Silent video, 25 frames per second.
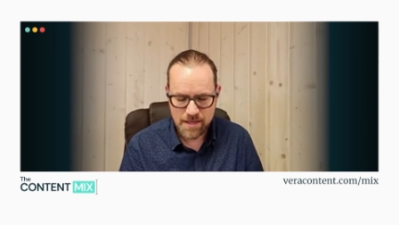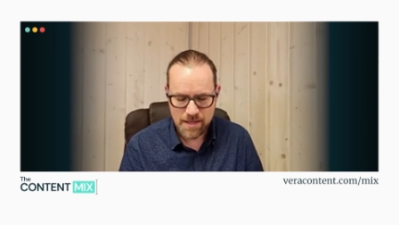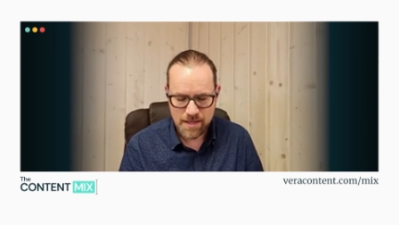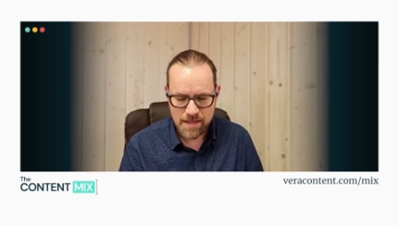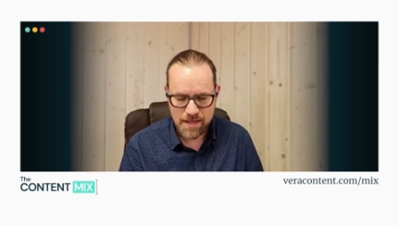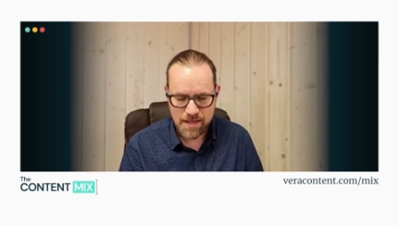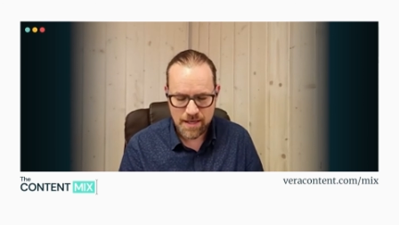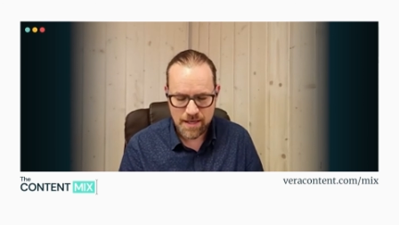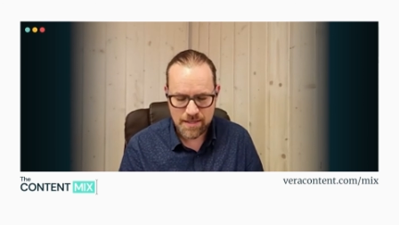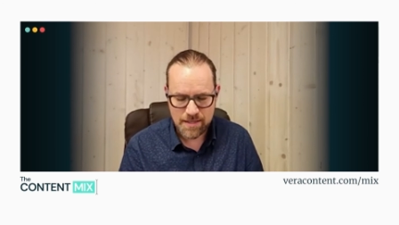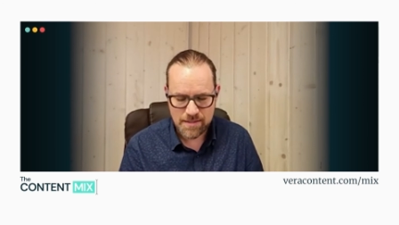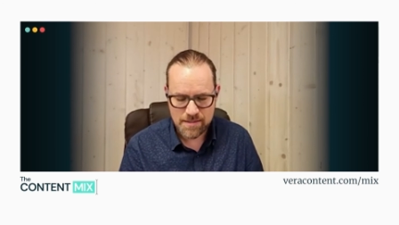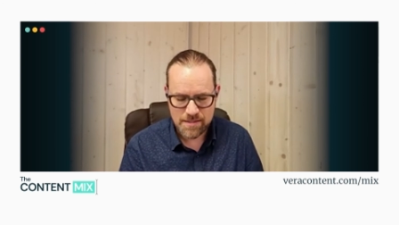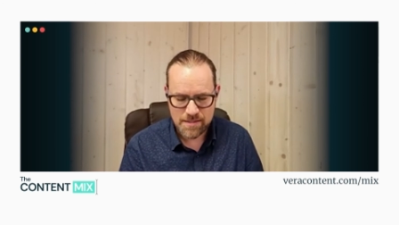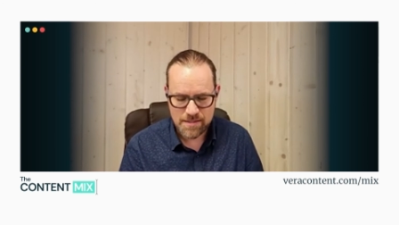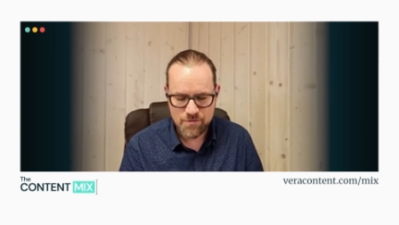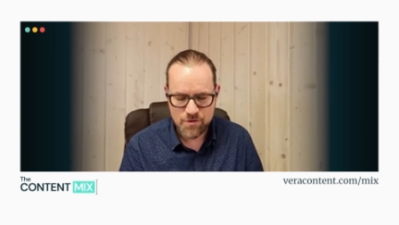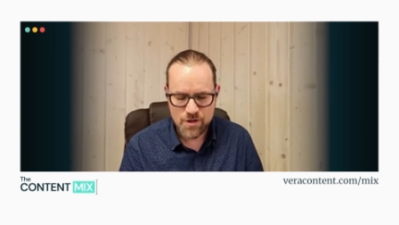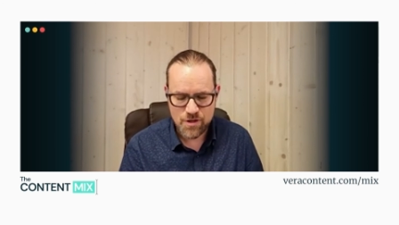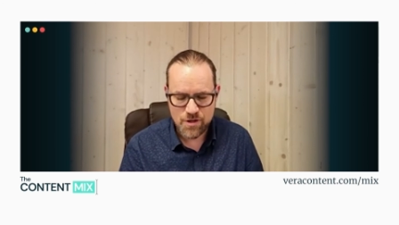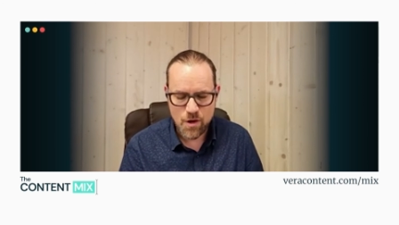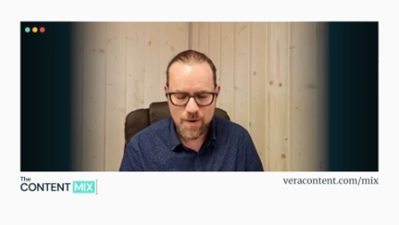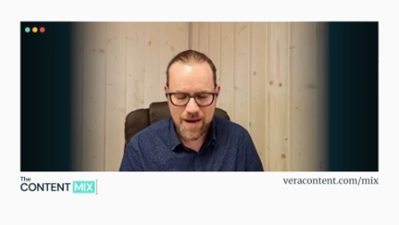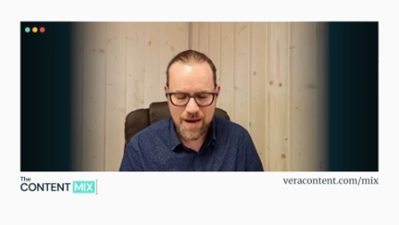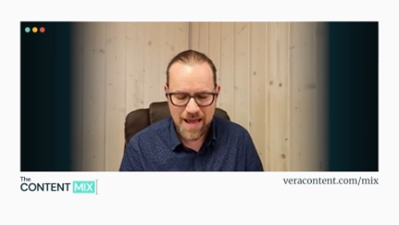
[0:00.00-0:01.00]
And if you
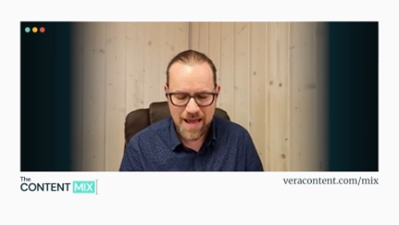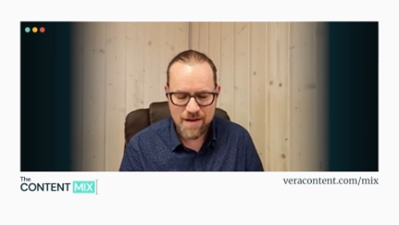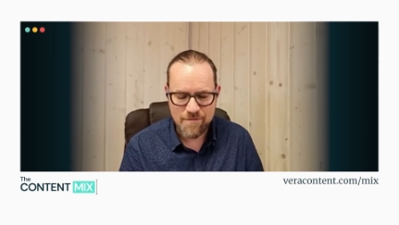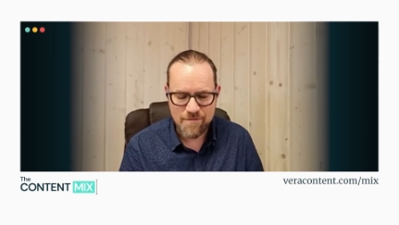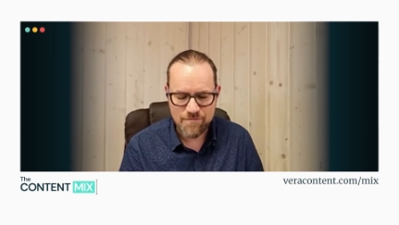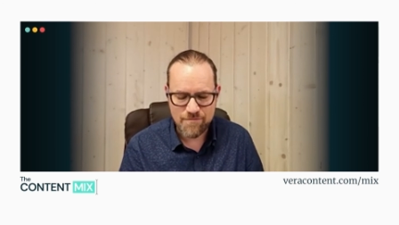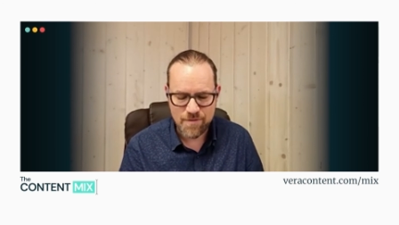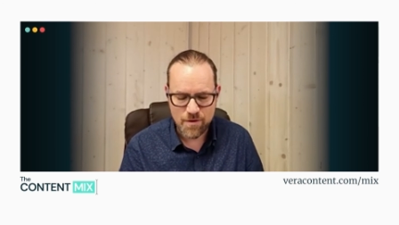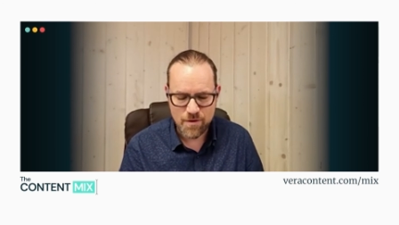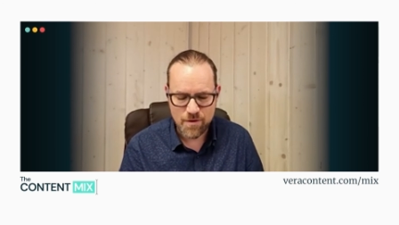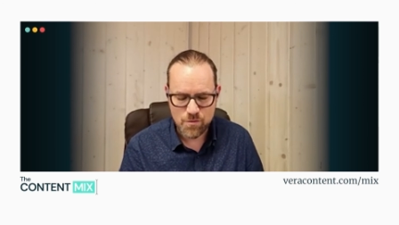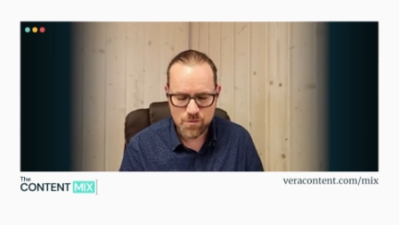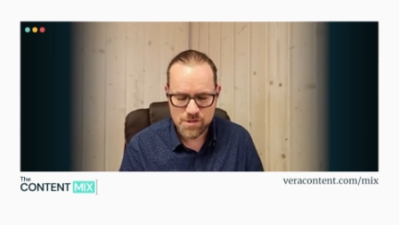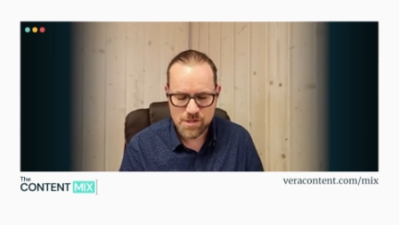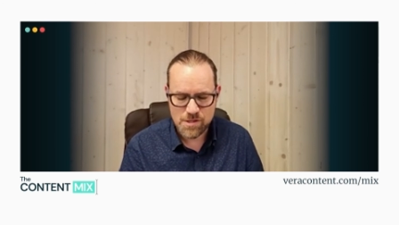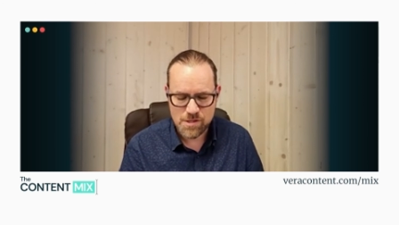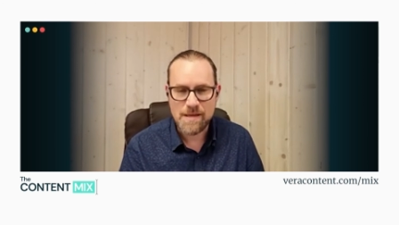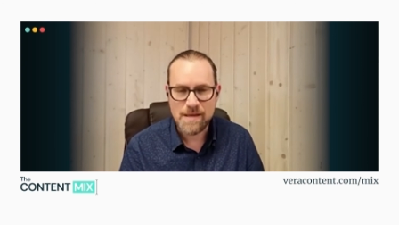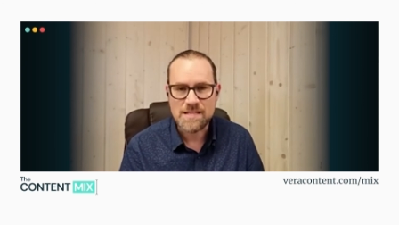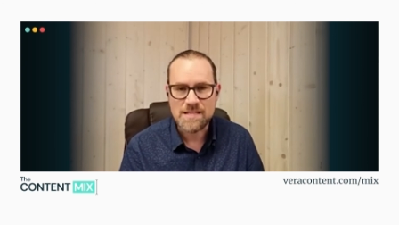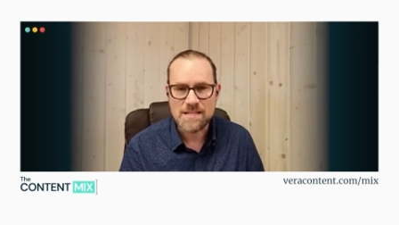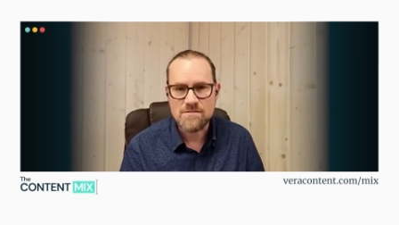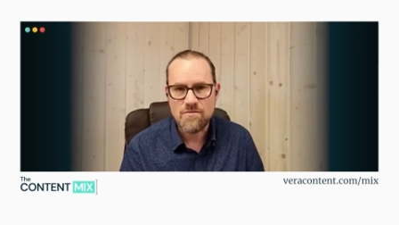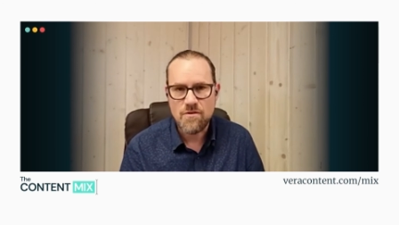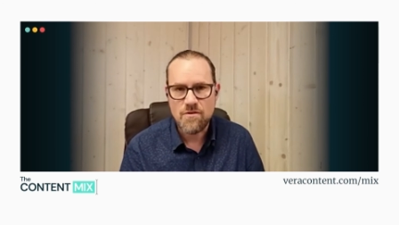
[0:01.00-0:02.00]
don't have those, it
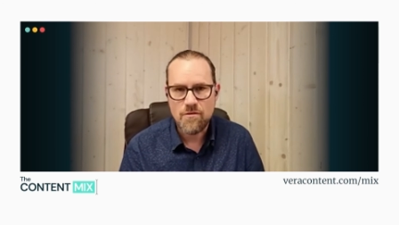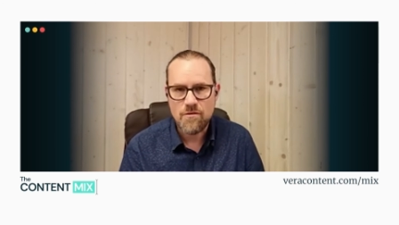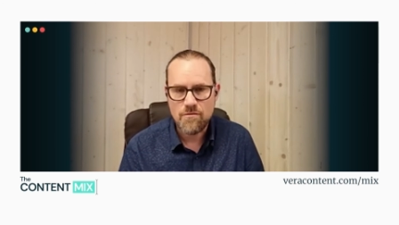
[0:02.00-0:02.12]
makes it very,